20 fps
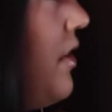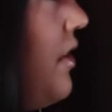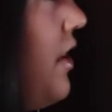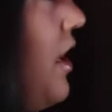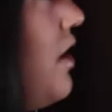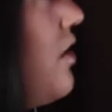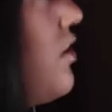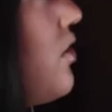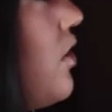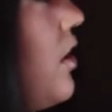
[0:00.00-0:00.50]
and
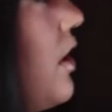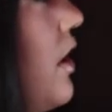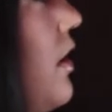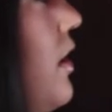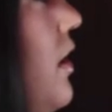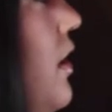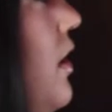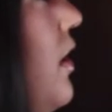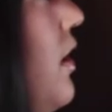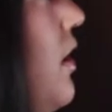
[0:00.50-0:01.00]
things on it
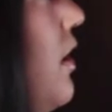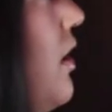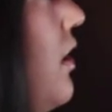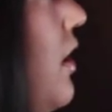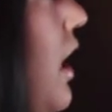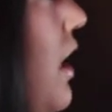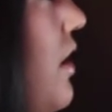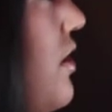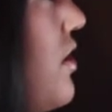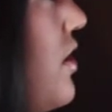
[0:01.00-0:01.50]

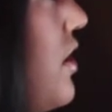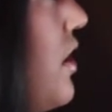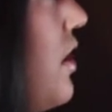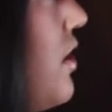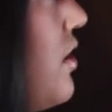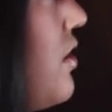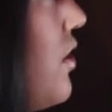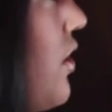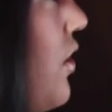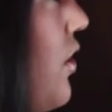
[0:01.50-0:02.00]
last year.
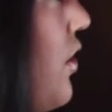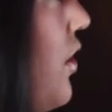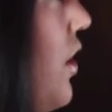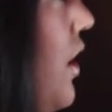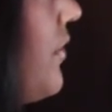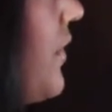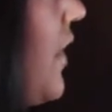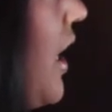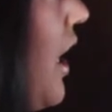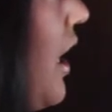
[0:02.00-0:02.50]
So
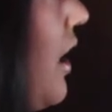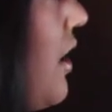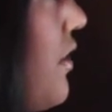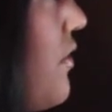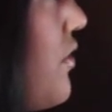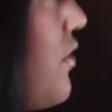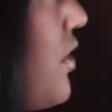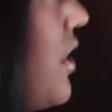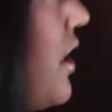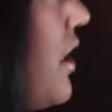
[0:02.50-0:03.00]
yeah,
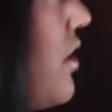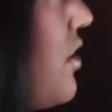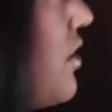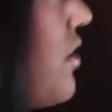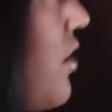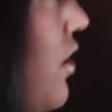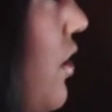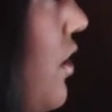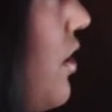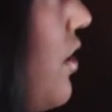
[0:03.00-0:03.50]
you've really
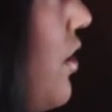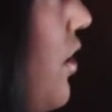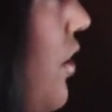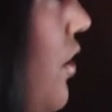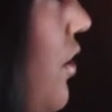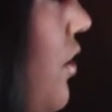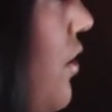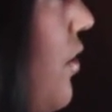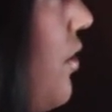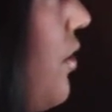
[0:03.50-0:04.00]
just got to
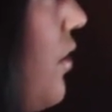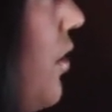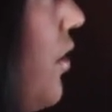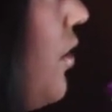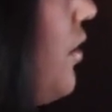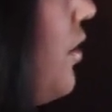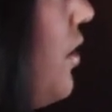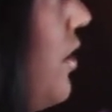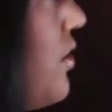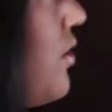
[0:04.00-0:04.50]
know
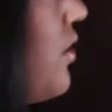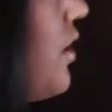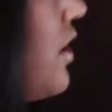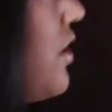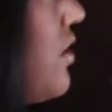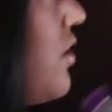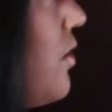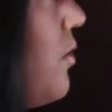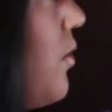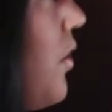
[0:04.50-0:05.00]
who you're talking
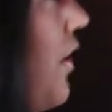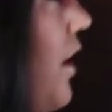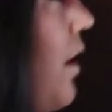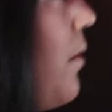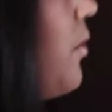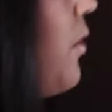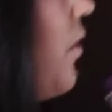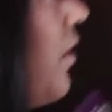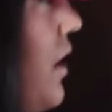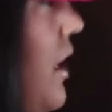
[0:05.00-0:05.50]
to and what they
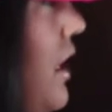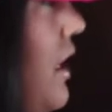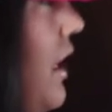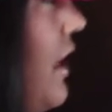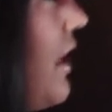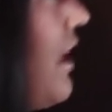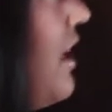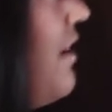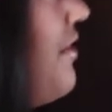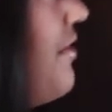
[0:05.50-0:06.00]
want, and
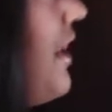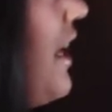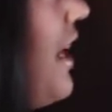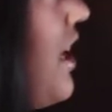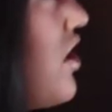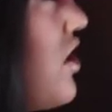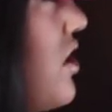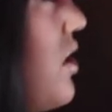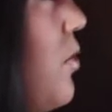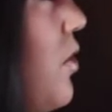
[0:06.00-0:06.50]
like if they
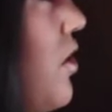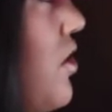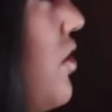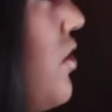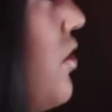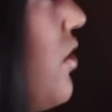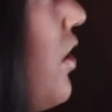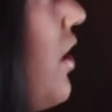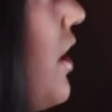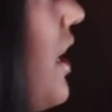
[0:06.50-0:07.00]
actually want it
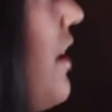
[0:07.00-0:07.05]
or not.